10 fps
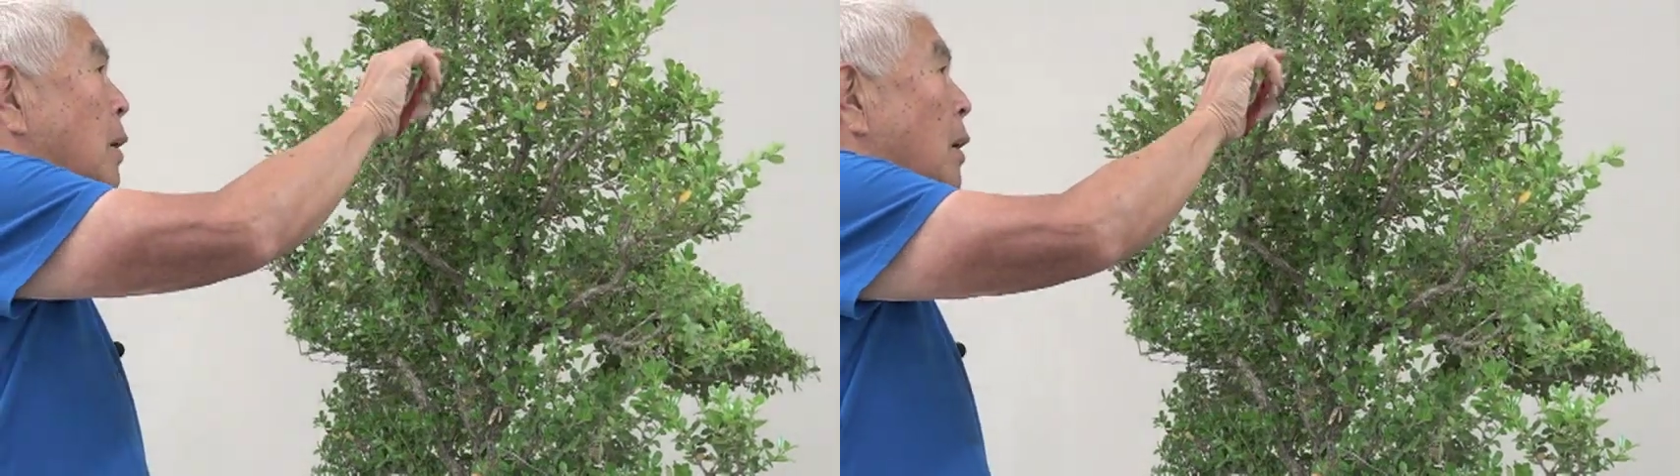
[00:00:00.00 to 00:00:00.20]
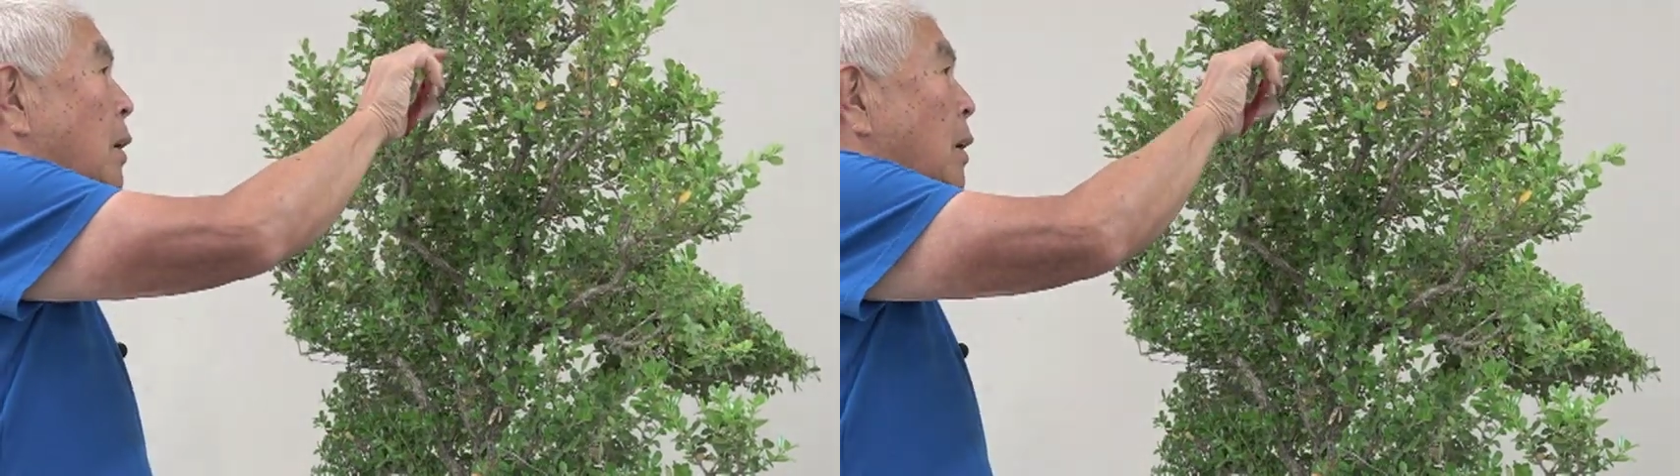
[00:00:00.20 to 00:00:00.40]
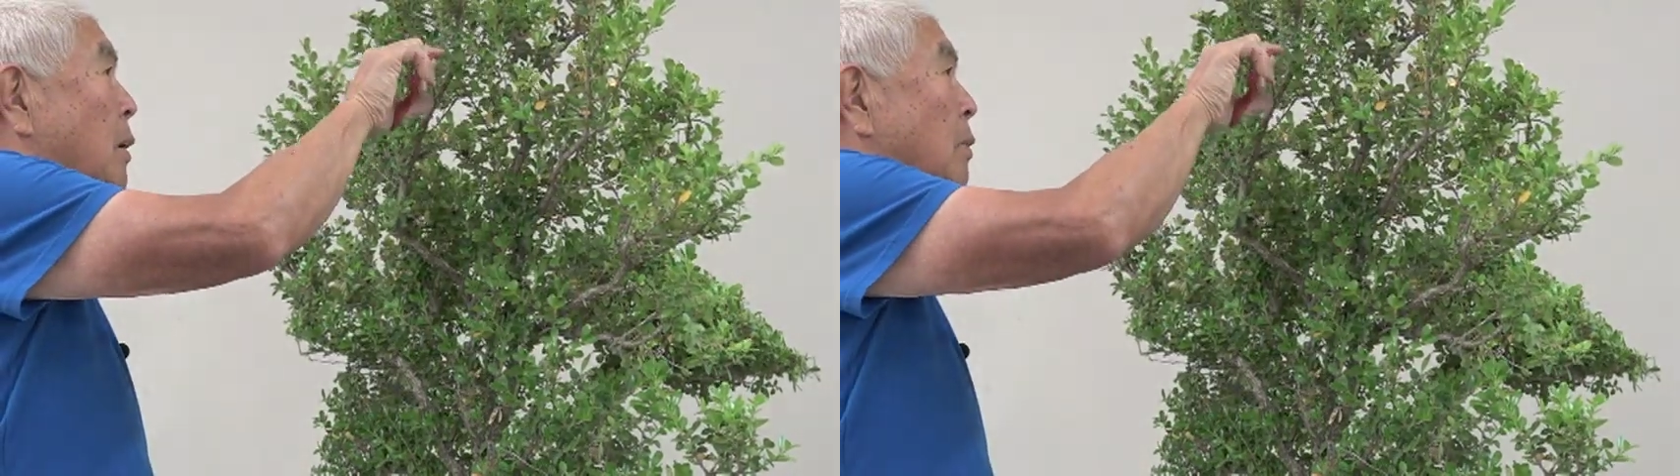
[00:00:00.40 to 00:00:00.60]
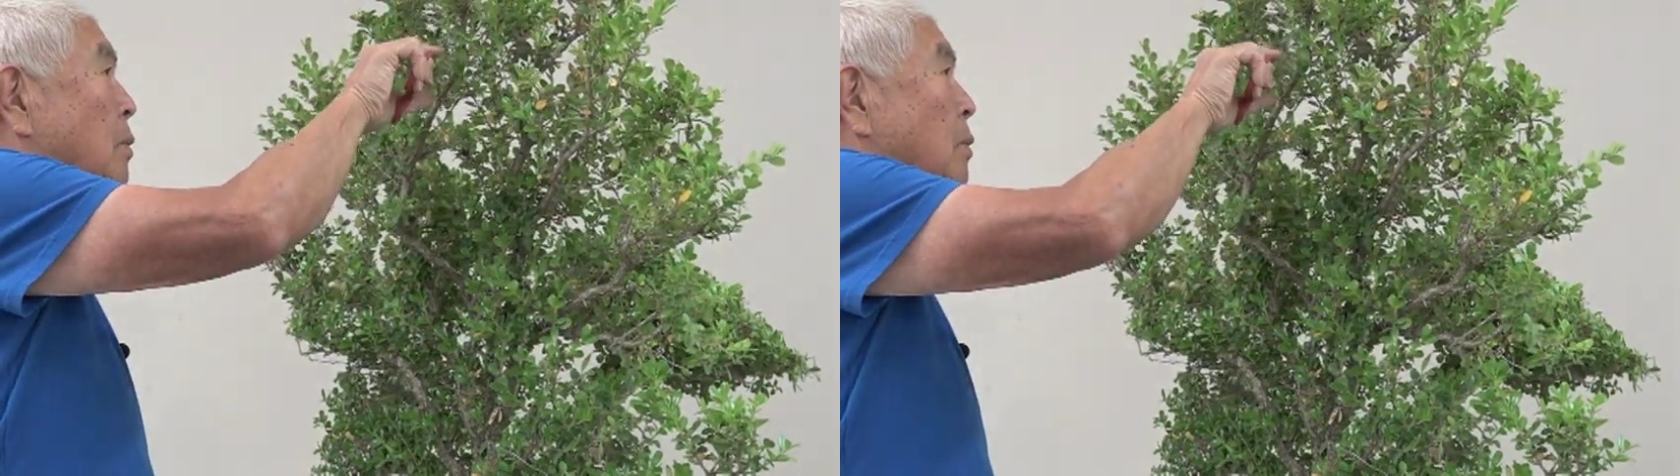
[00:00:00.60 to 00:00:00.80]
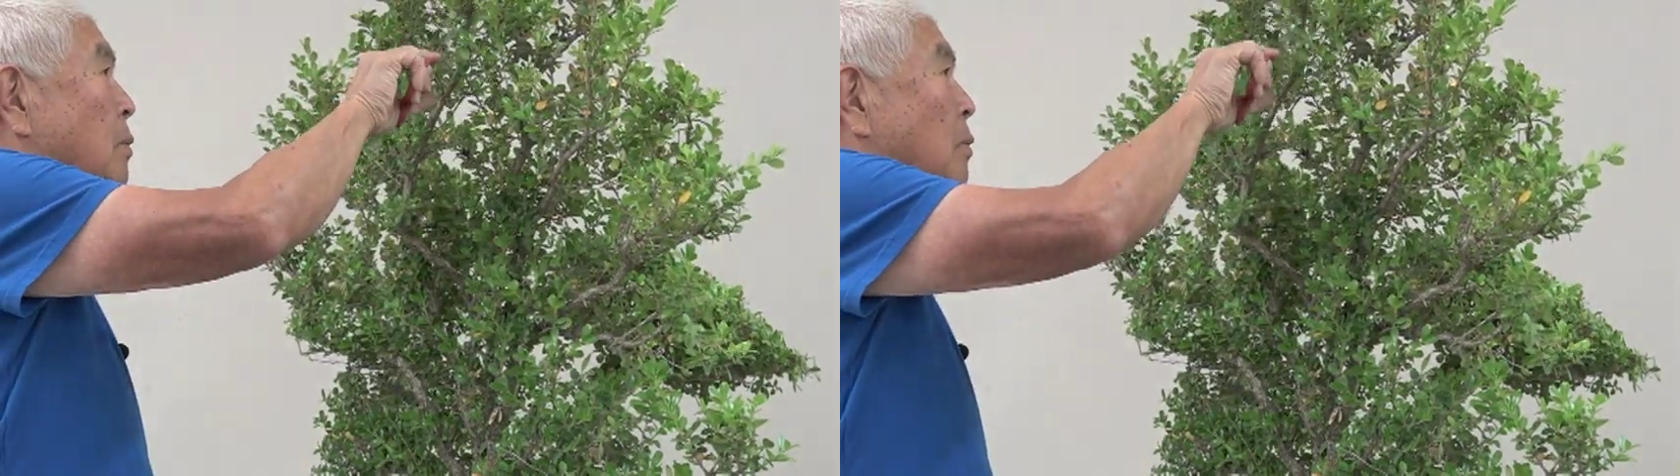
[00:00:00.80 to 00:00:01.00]

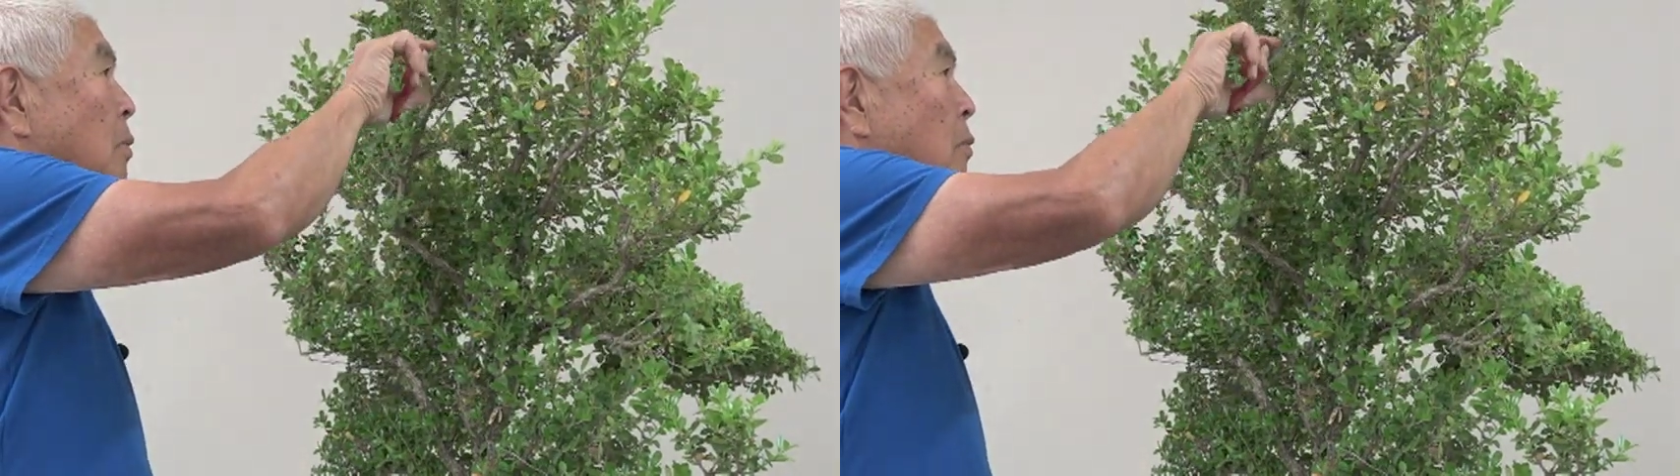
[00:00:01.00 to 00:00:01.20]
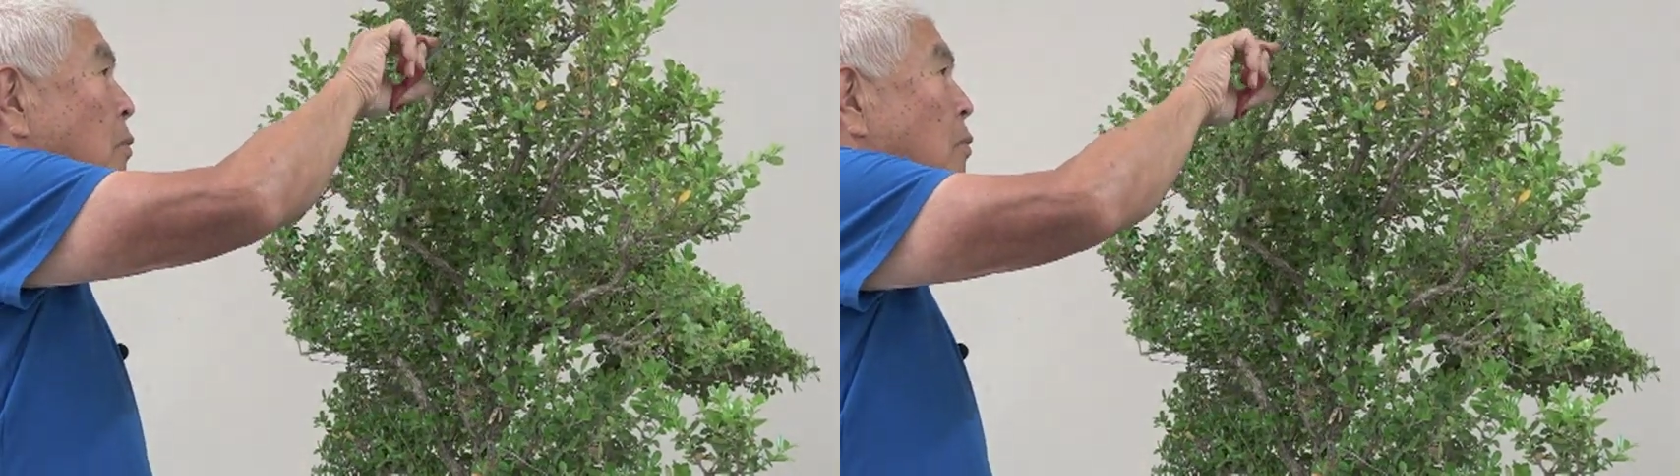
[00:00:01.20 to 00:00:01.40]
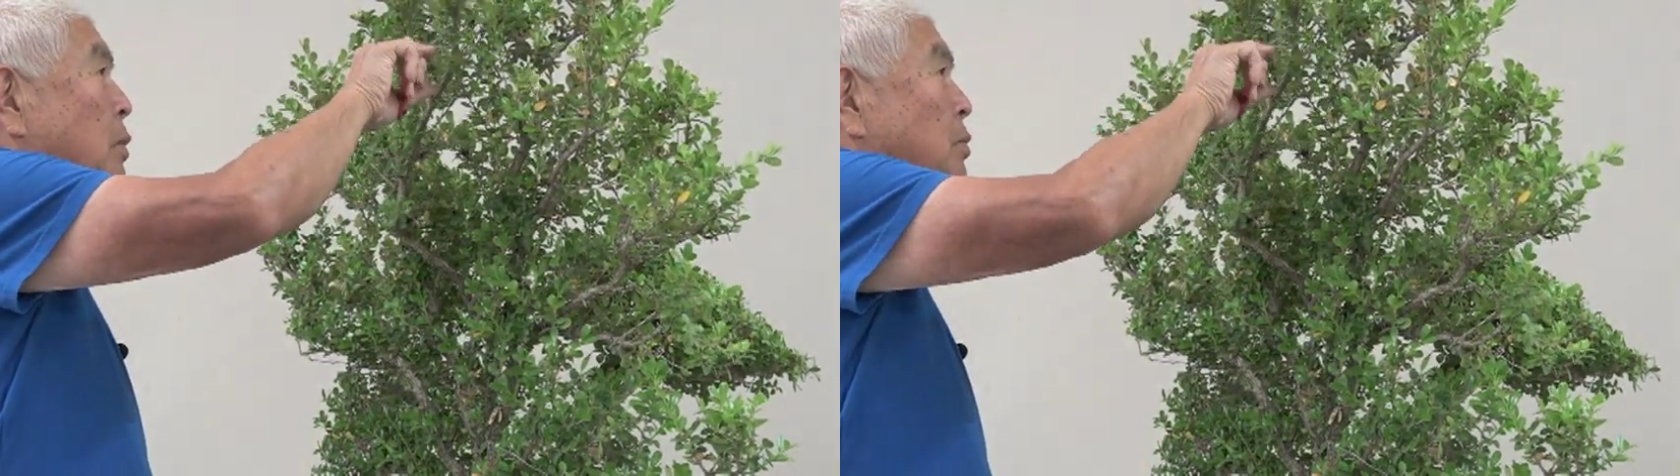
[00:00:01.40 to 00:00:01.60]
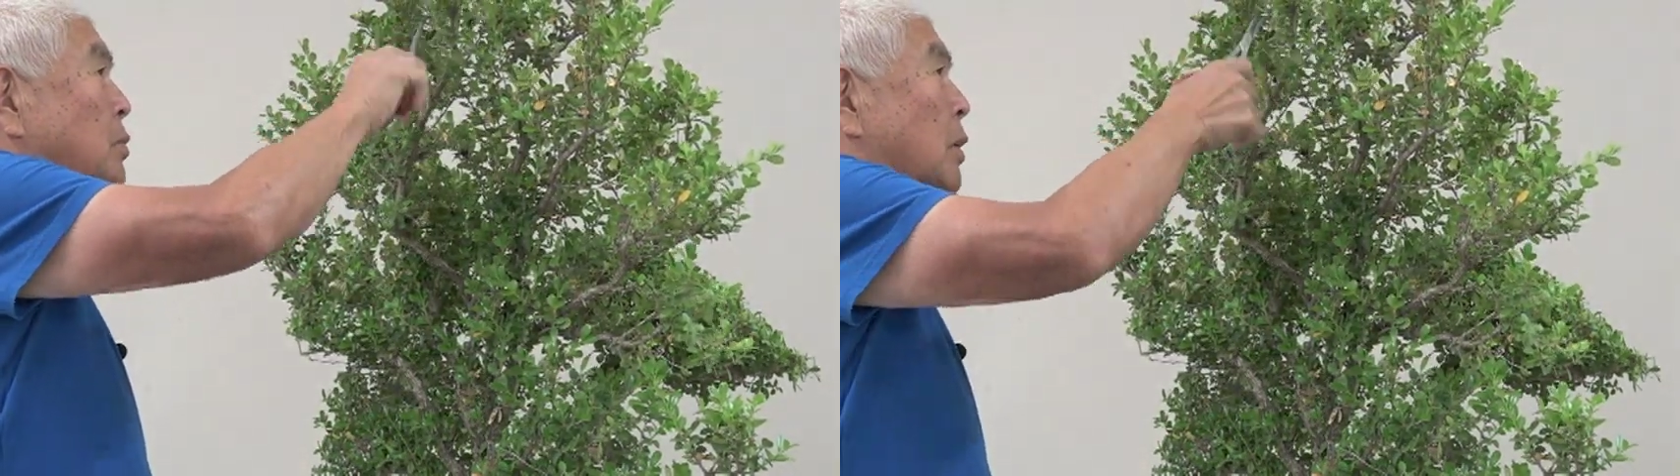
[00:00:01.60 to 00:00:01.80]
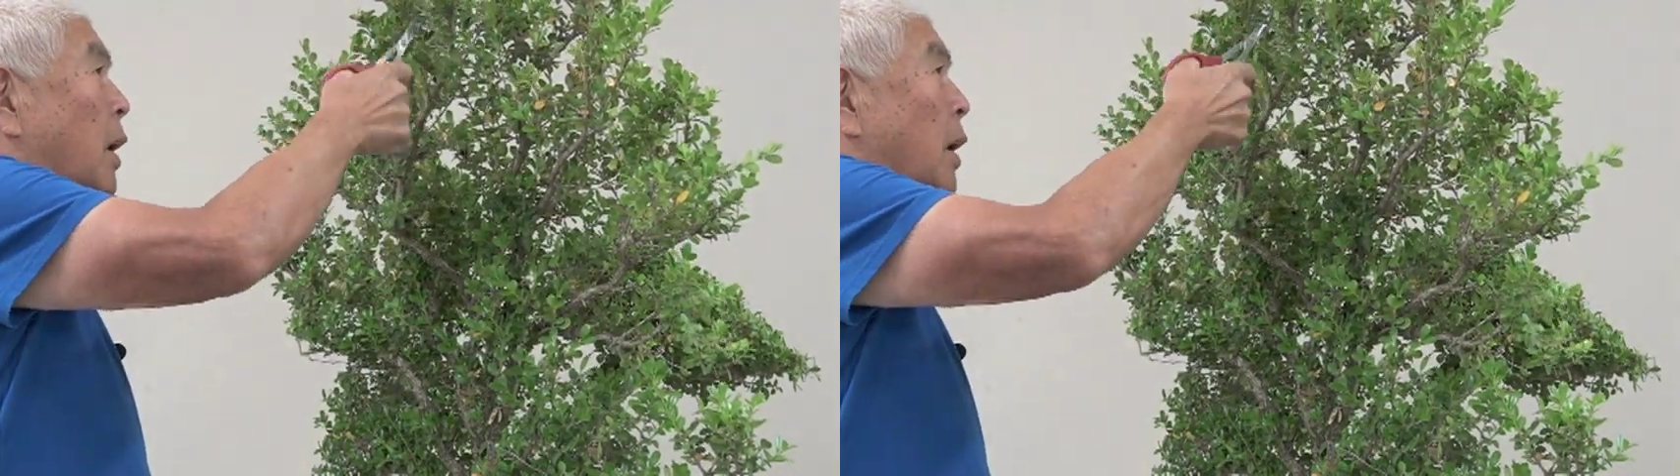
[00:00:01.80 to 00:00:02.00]
And
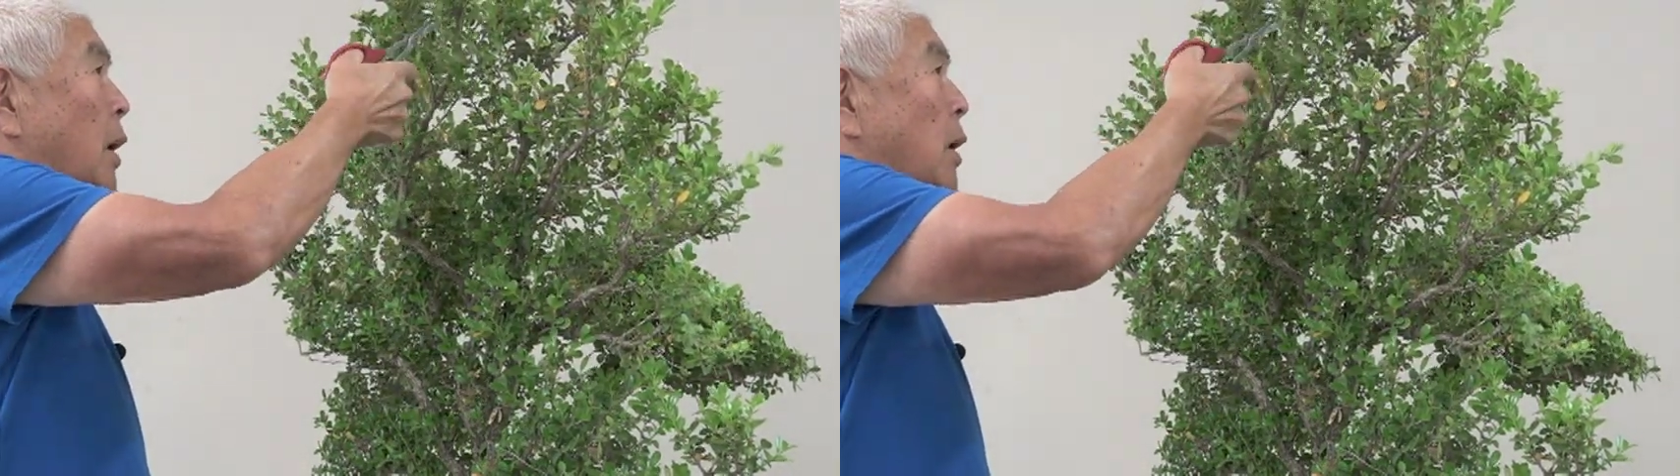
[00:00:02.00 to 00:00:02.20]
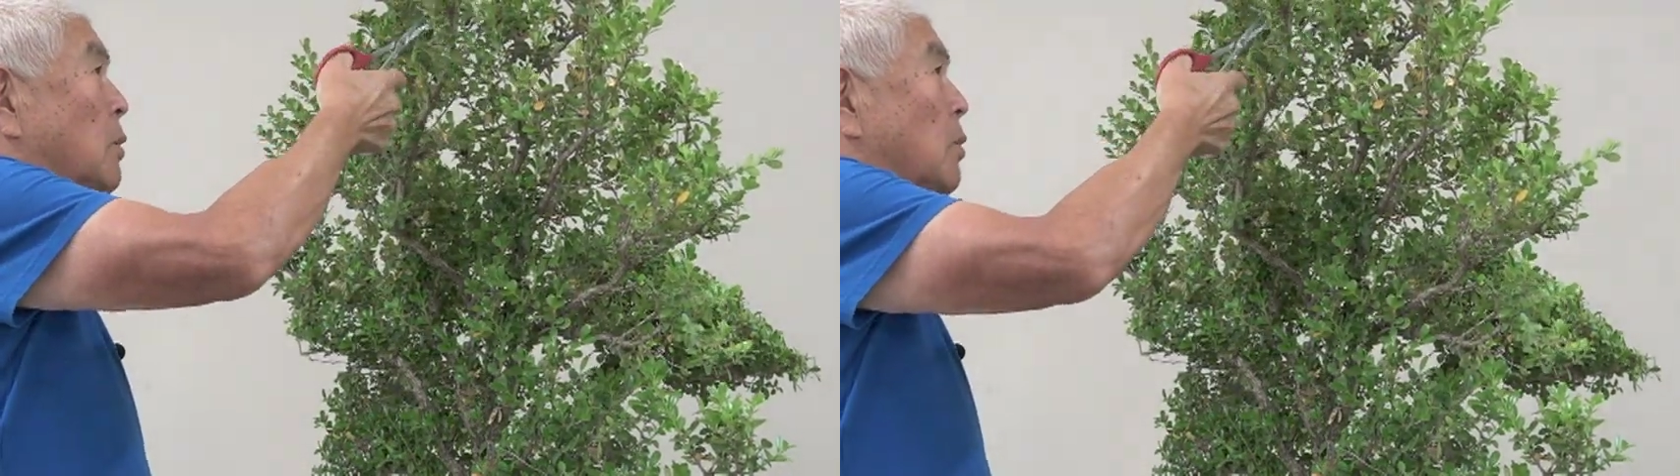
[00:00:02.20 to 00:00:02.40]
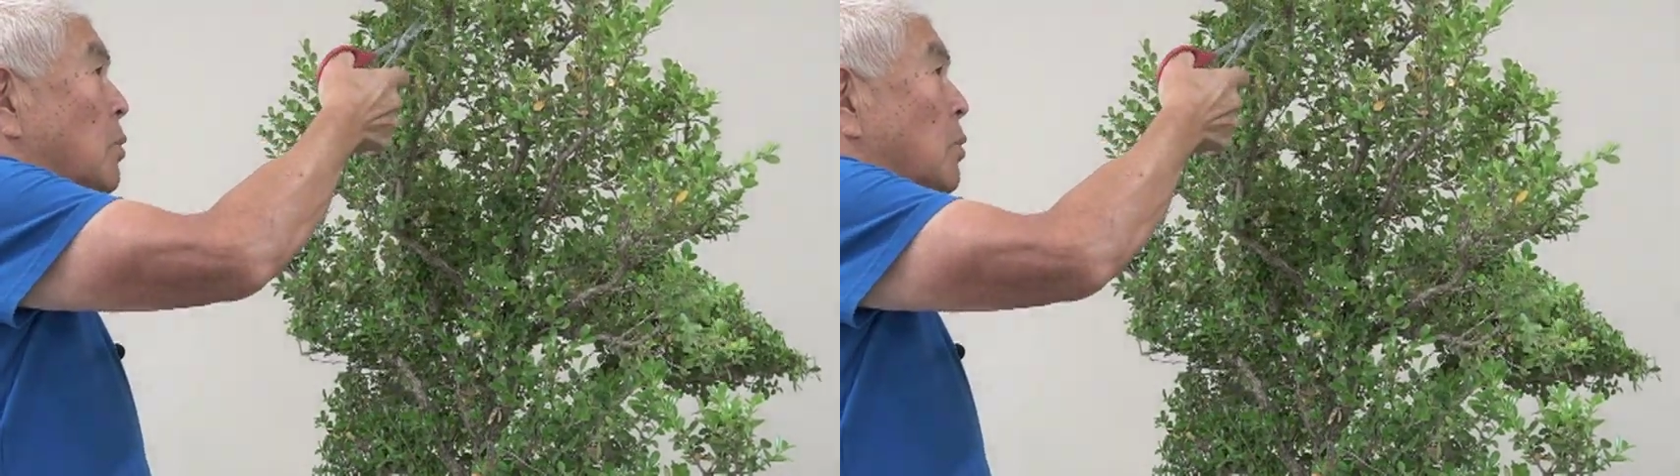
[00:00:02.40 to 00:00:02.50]
question I had